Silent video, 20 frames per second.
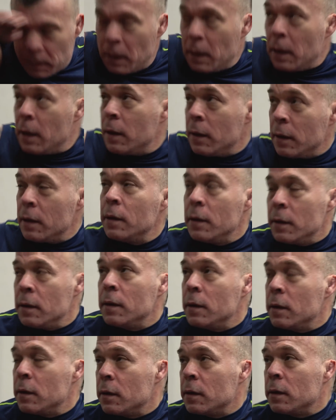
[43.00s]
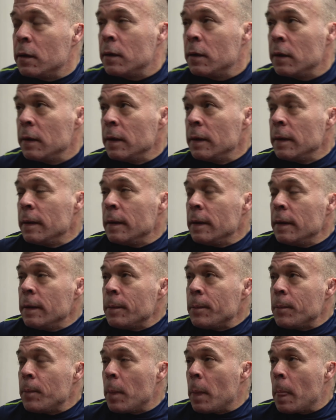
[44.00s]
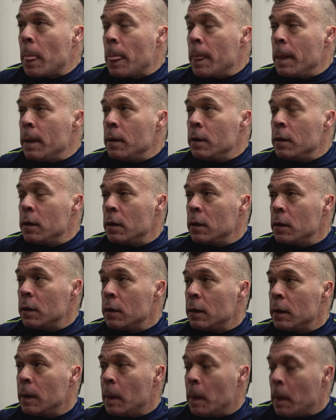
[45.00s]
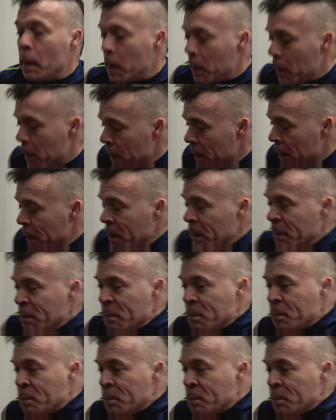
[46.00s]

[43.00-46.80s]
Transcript: ago, 47-year-old Rich had never lifted a